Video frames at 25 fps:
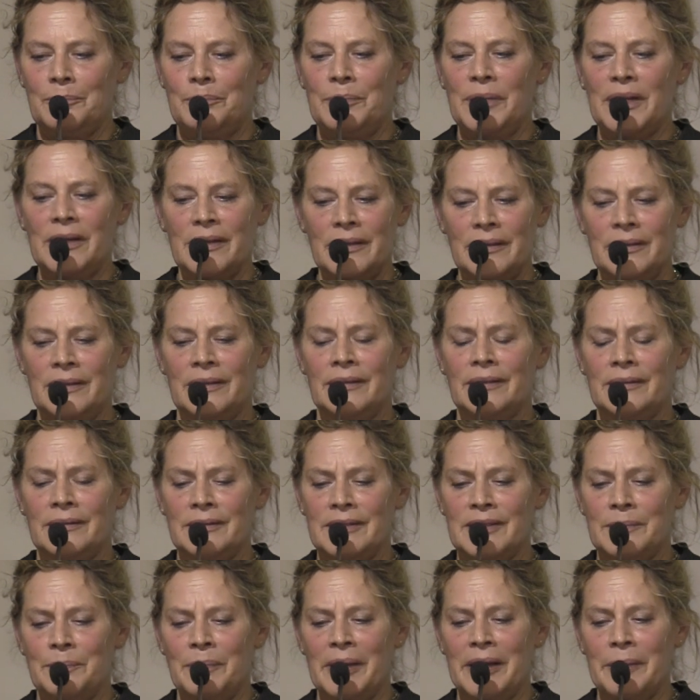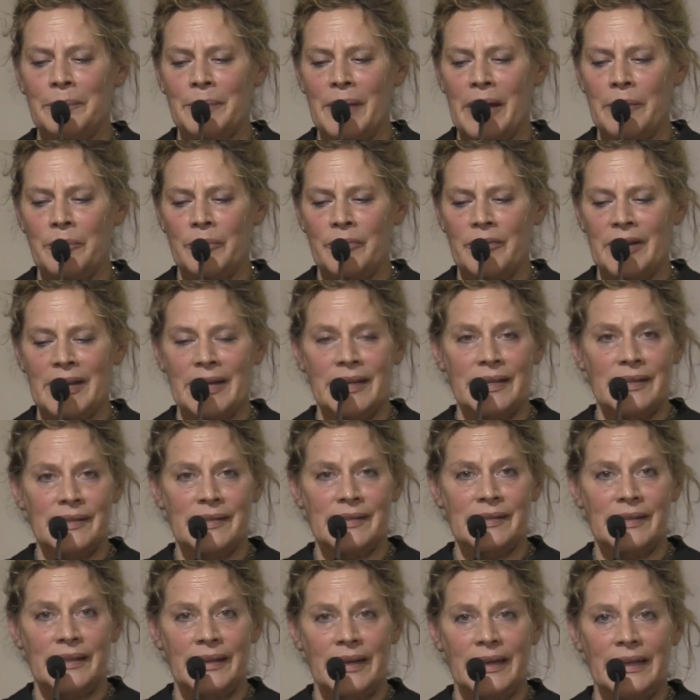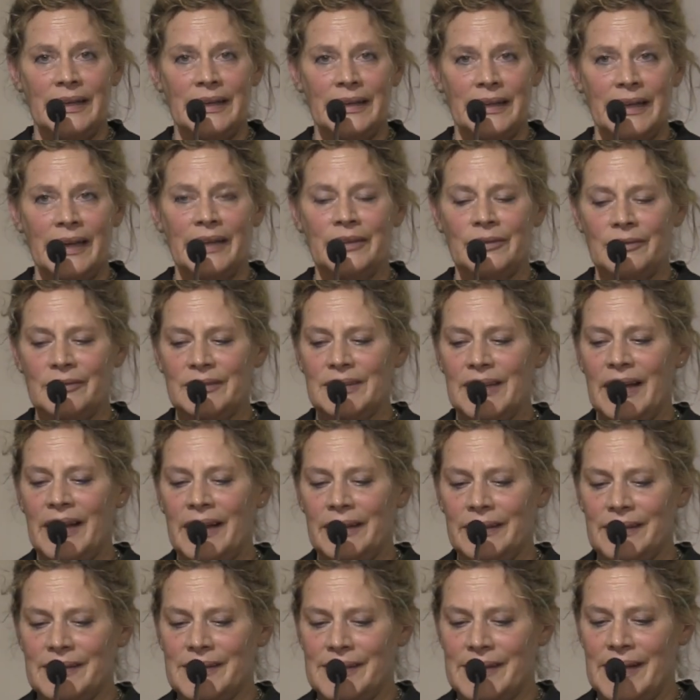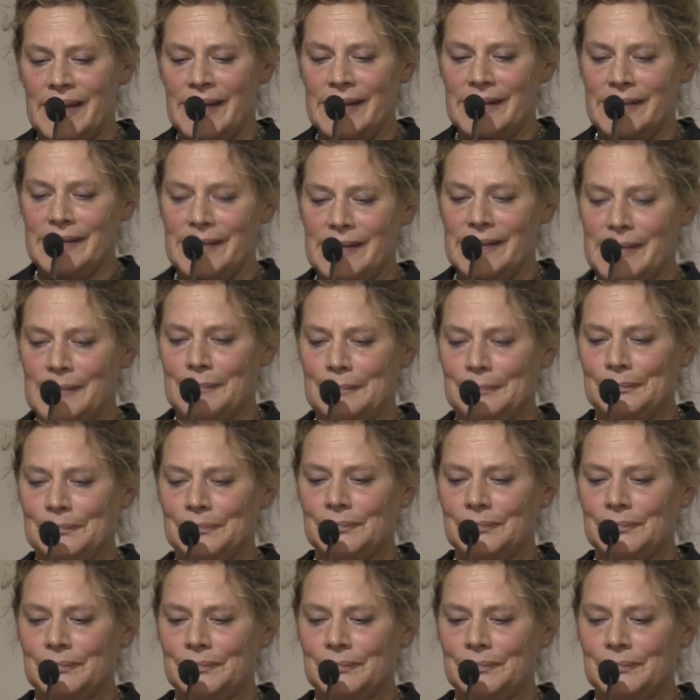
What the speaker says: burdened by memories that he cannot access.